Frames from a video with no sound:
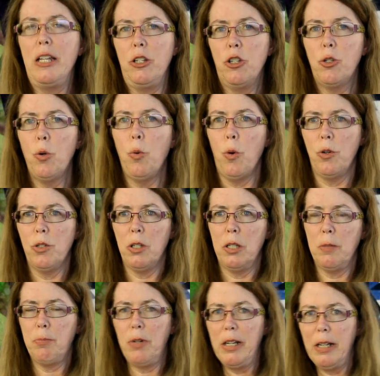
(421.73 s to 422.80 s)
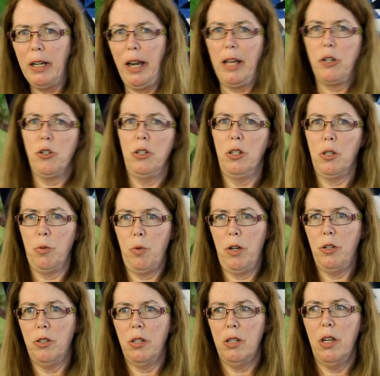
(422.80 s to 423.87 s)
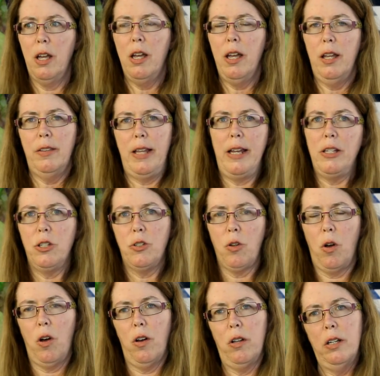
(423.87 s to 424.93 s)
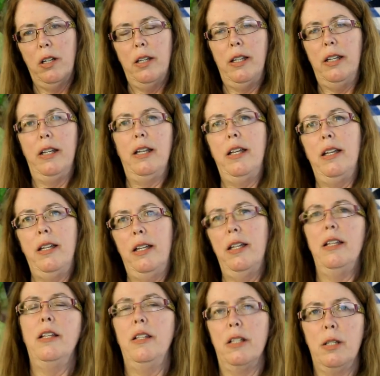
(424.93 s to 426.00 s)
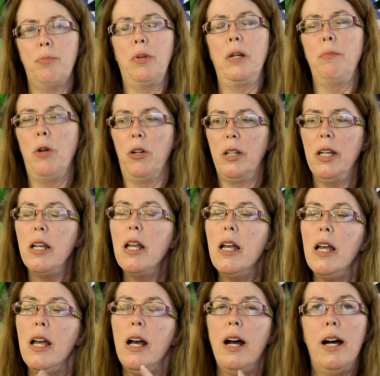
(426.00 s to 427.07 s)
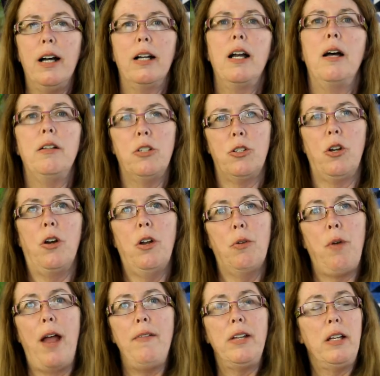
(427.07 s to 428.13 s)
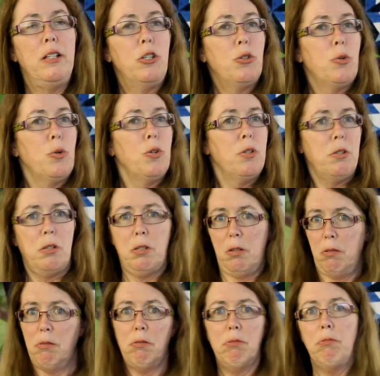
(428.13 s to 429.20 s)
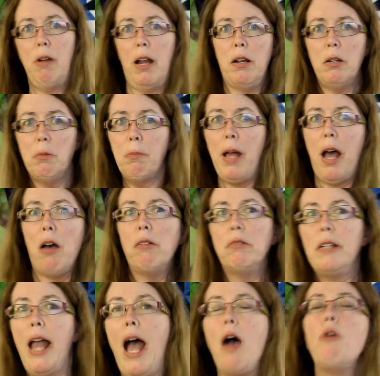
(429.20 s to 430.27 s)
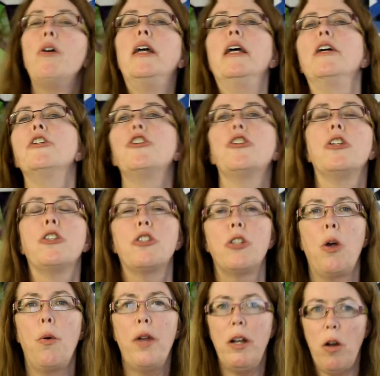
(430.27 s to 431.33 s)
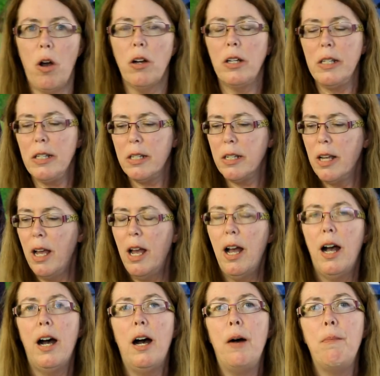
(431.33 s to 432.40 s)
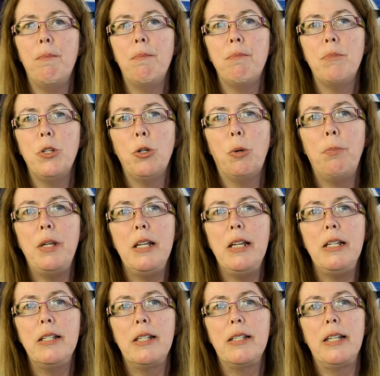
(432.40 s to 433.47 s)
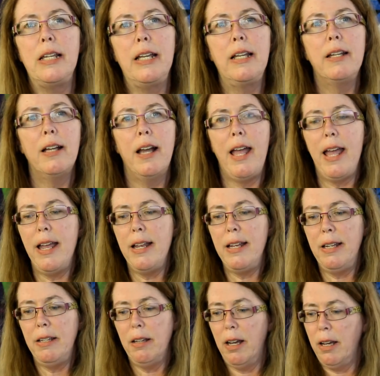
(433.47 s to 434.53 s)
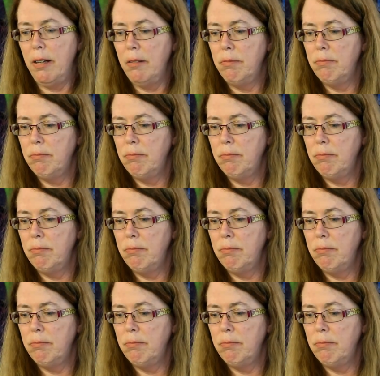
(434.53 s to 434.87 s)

in stores, the spring collections, the ones they saw in the spring market, start arriving in stores around about now-ish. So in August, you'll be seeing a